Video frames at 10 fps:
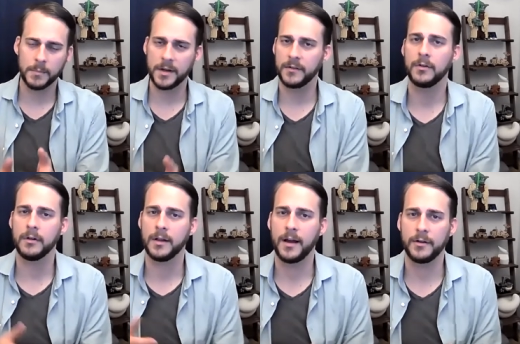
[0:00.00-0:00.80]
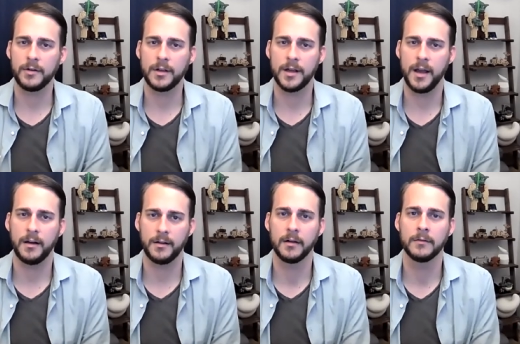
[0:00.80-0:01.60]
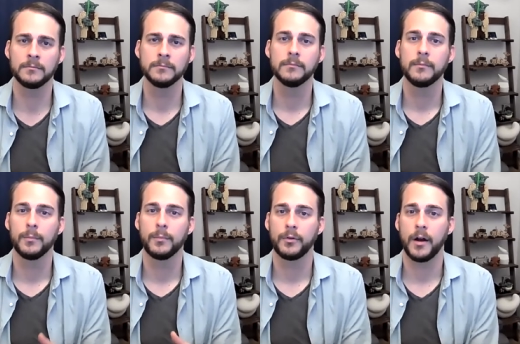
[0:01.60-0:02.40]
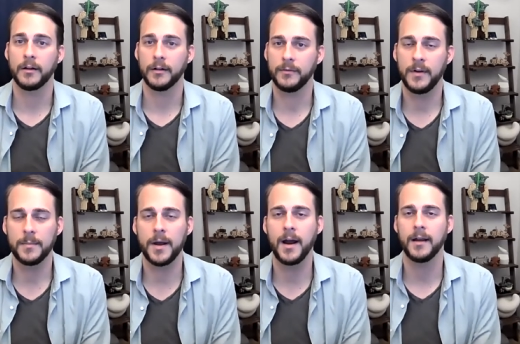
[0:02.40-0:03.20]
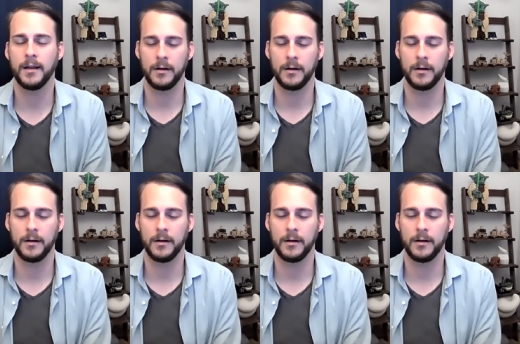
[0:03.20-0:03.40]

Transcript: because it'll allow you to get product feedback.